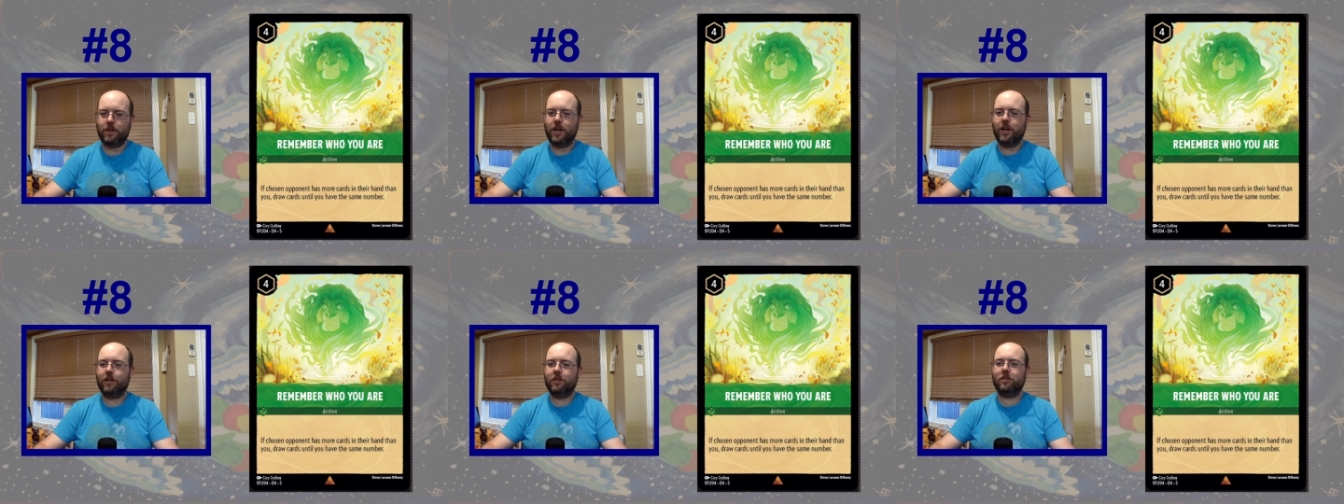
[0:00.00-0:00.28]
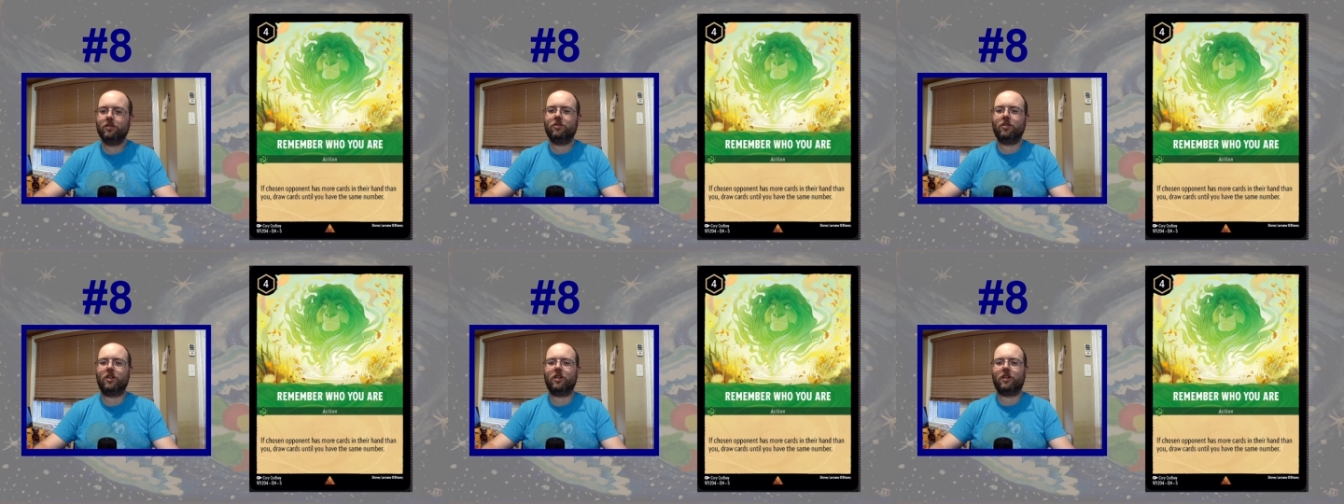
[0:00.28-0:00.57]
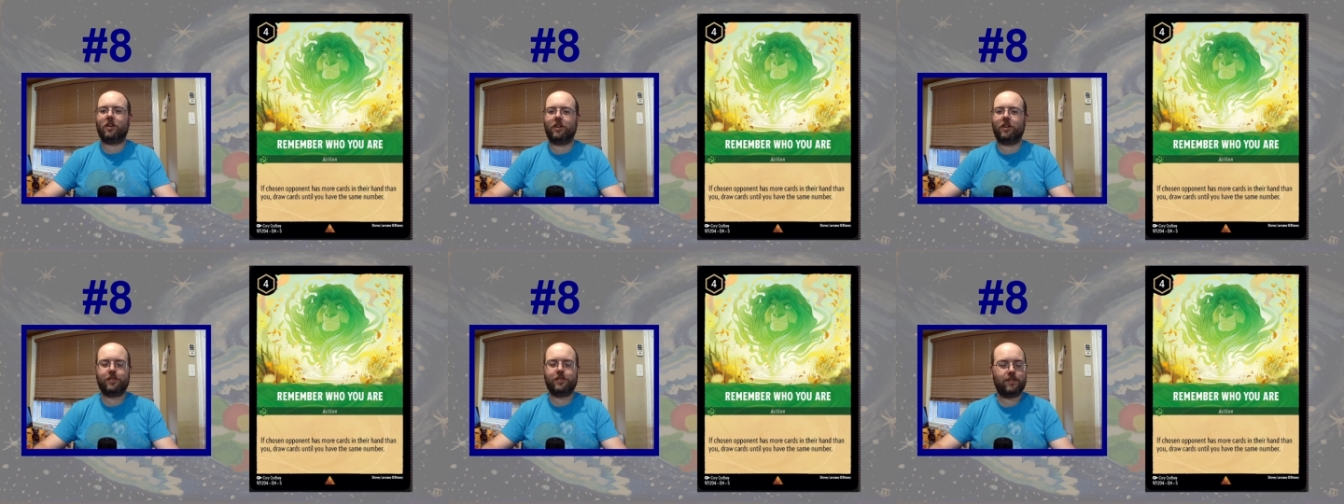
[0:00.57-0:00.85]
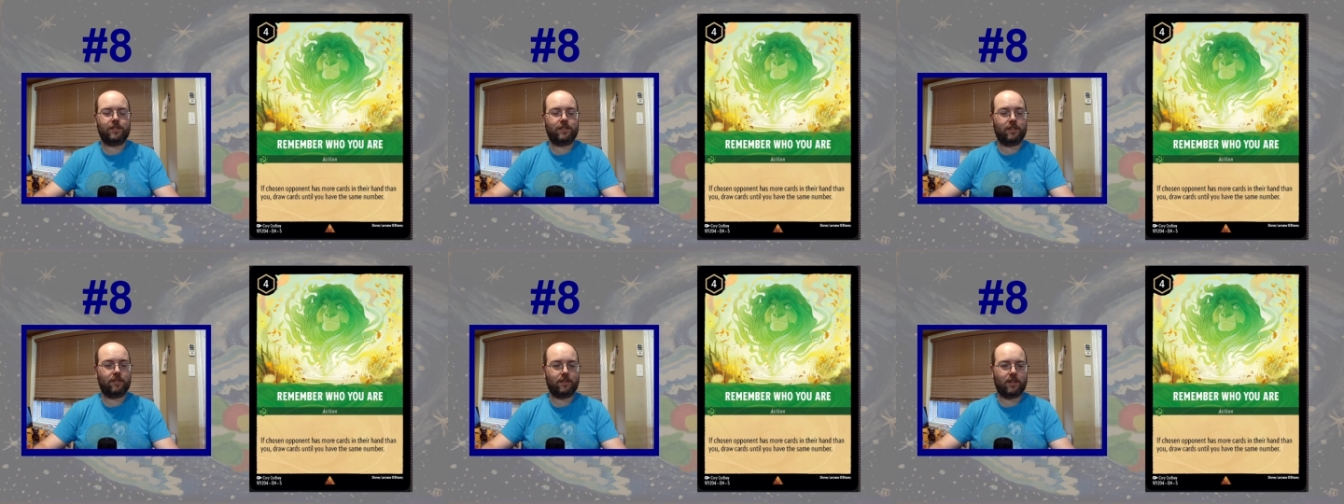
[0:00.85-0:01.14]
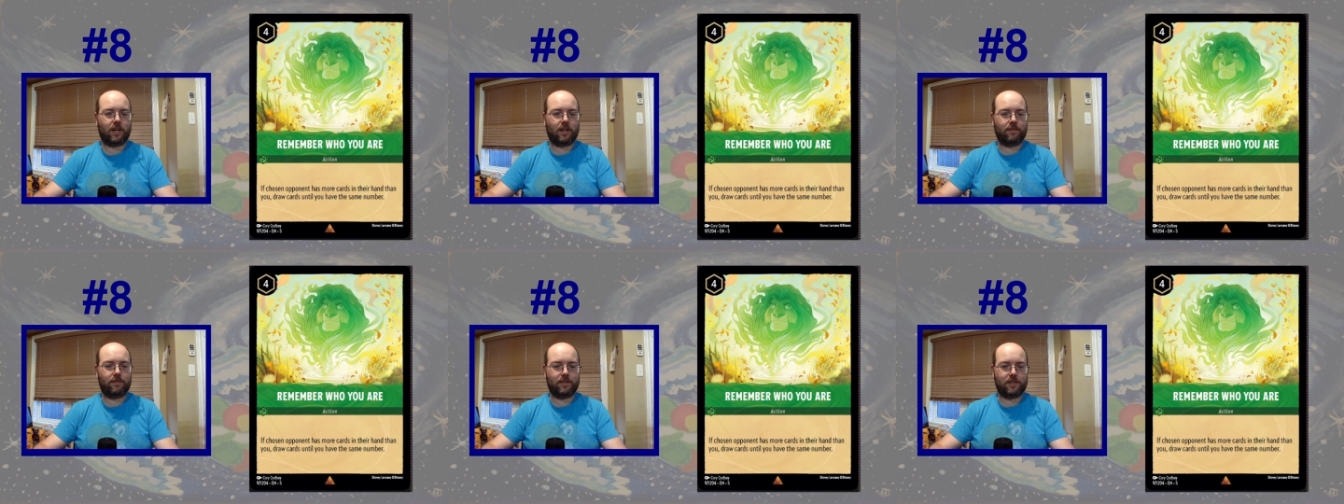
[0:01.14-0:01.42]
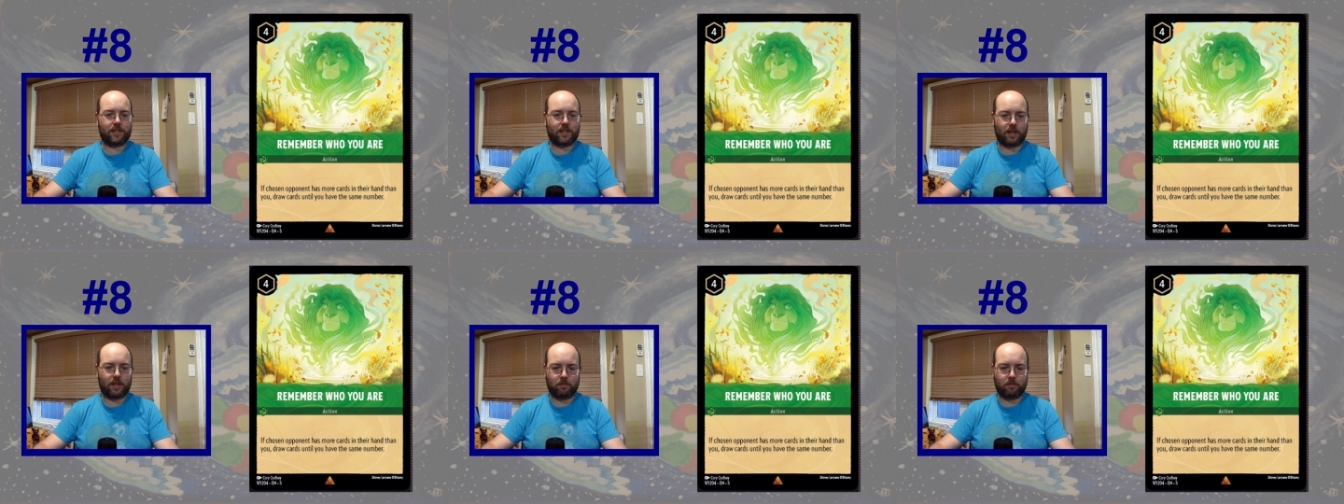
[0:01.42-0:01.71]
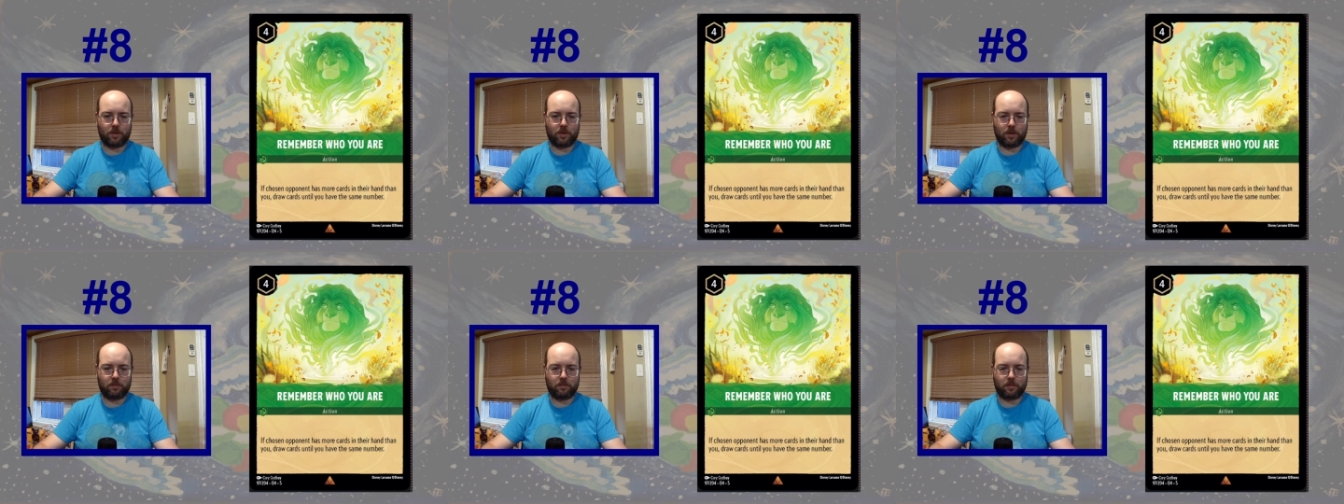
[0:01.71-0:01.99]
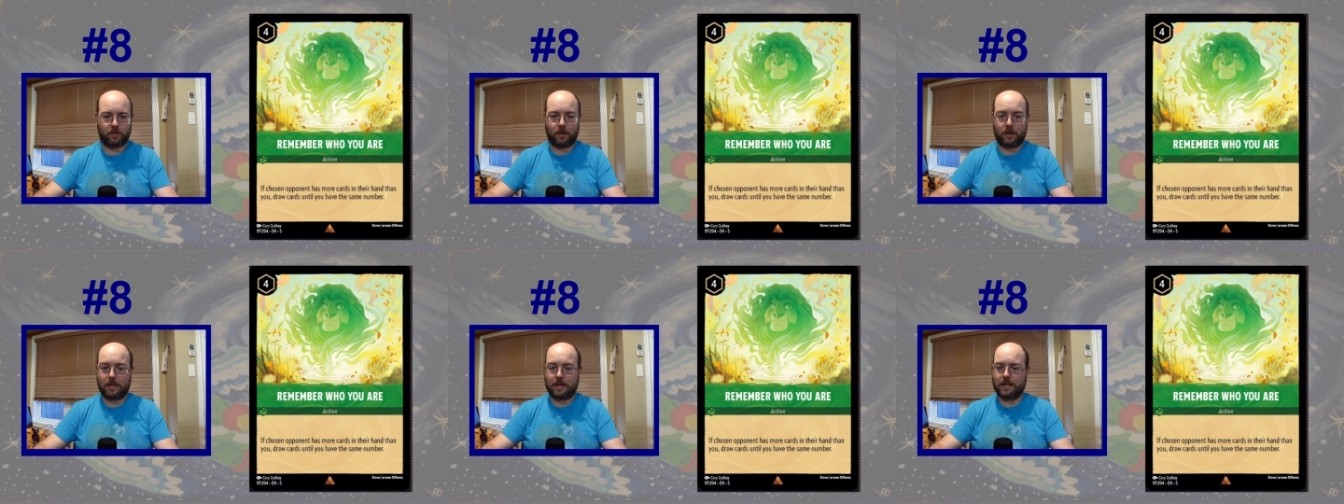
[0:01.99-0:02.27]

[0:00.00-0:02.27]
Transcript: you draw cards until you have the same number.